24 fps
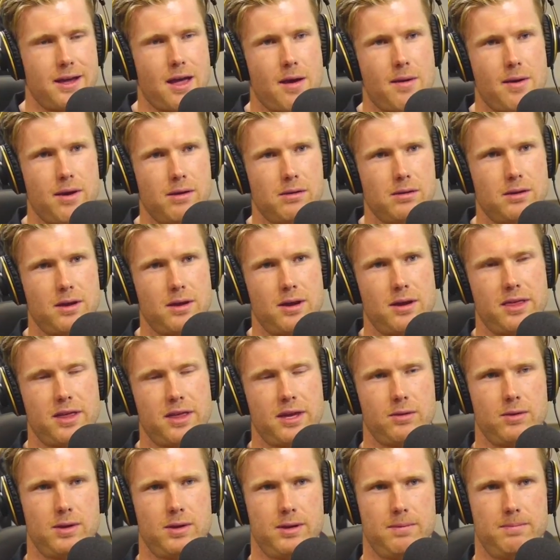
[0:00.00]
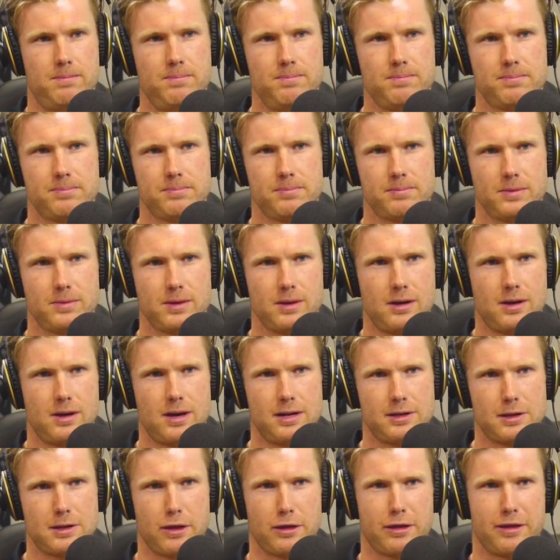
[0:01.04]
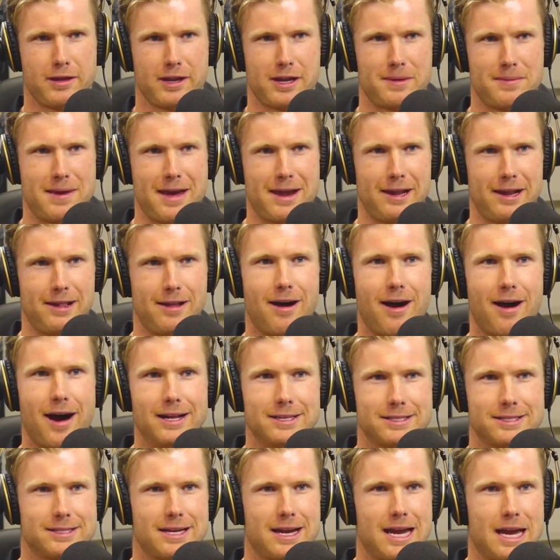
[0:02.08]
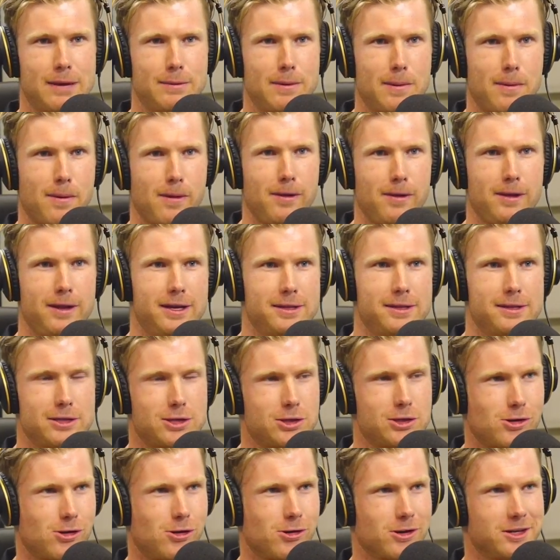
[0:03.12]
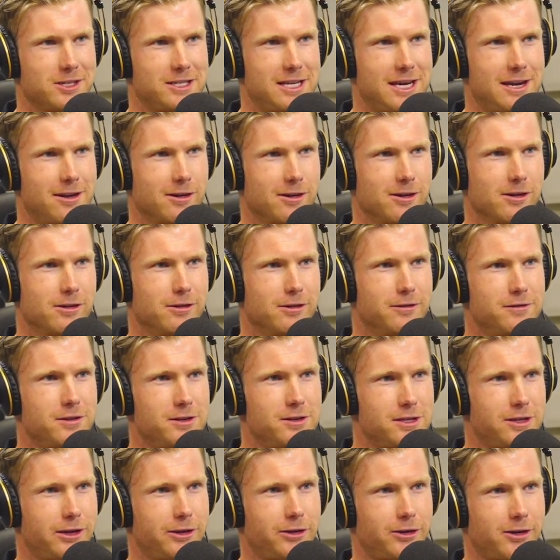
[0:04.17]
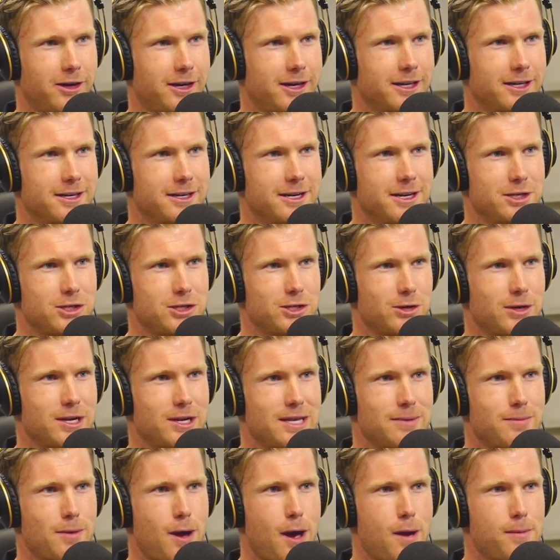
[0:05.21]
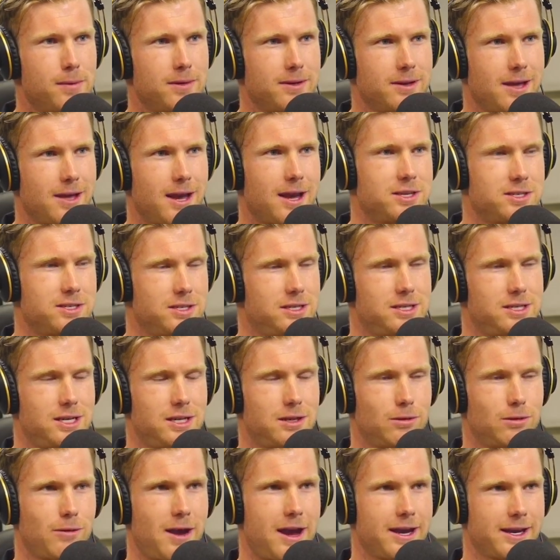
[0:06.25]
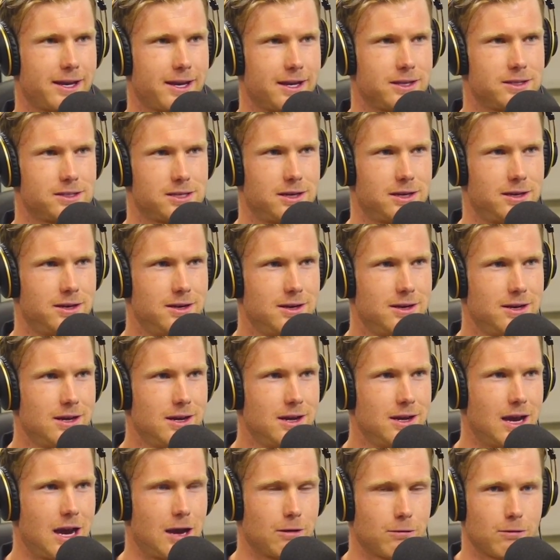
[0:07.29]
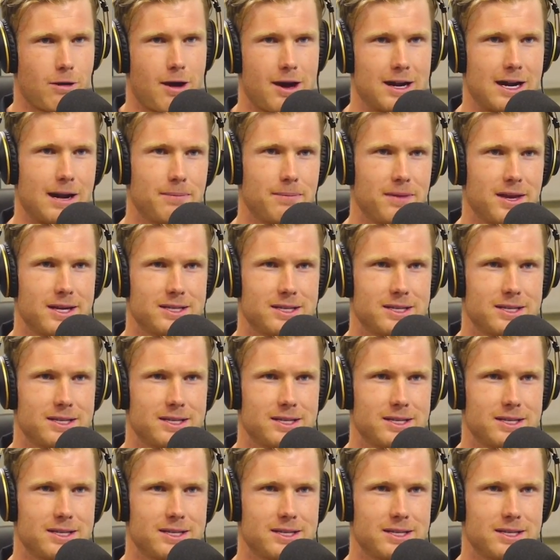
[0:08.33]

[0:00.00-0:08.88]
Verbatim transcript: I I think we're. I don't think I'm out of line saying we're probably in the strongest era of New Zealand cricket in history at the moment. As you said, the rankings are, are right up there.